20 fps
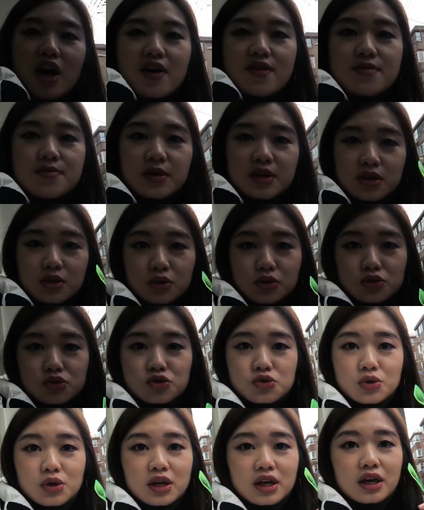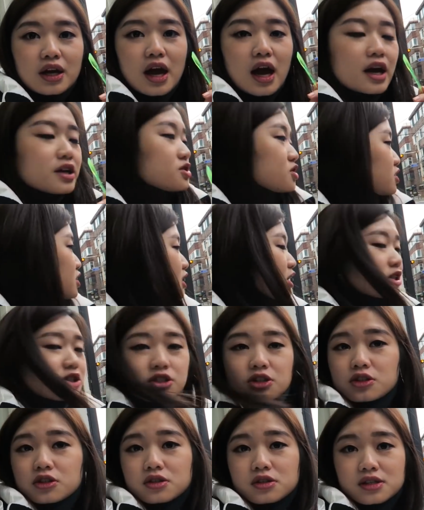Everybody who's doing
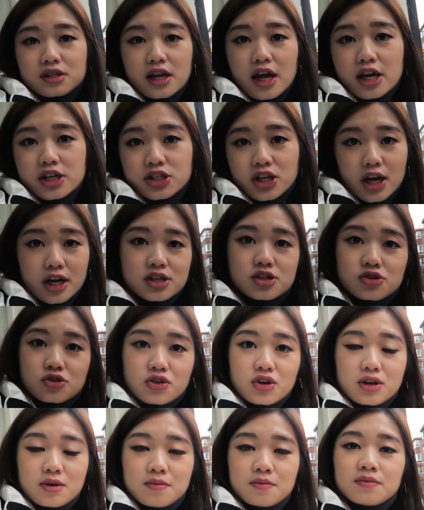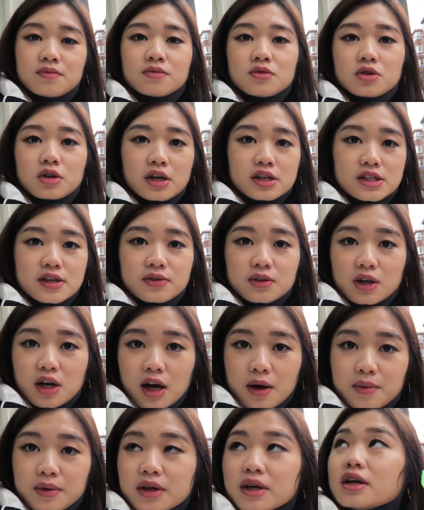gelato / ice cream, you guys have to
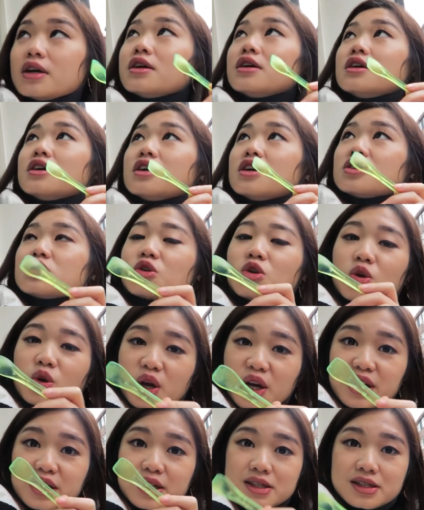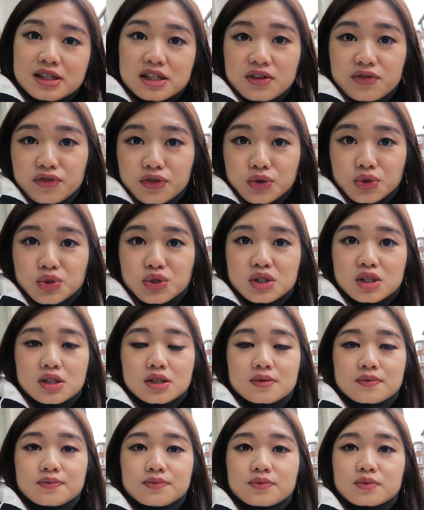come here to look at these seafoods.
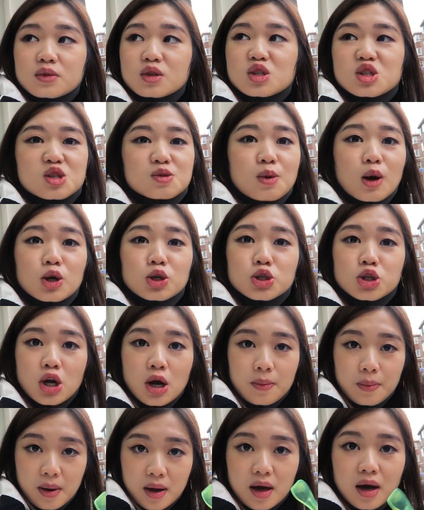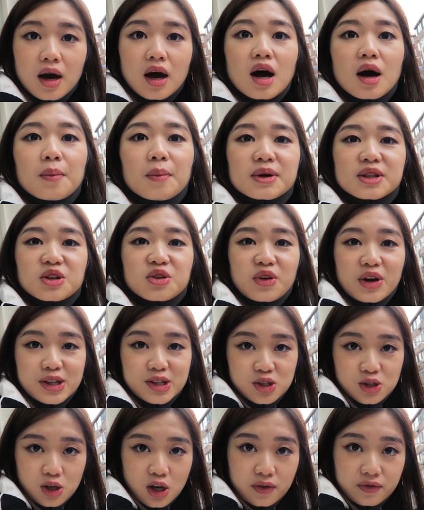Small shop, but
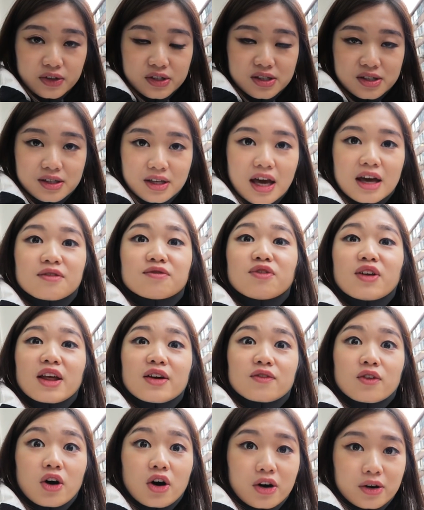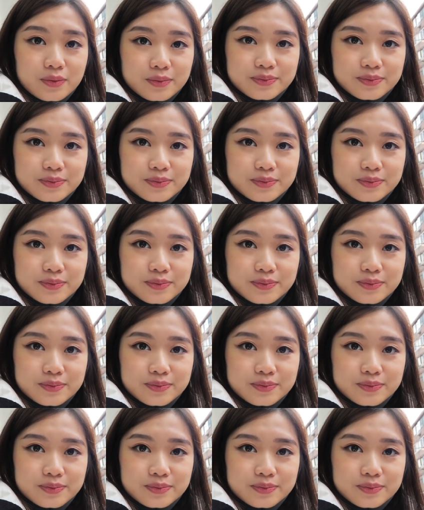great service and flavor.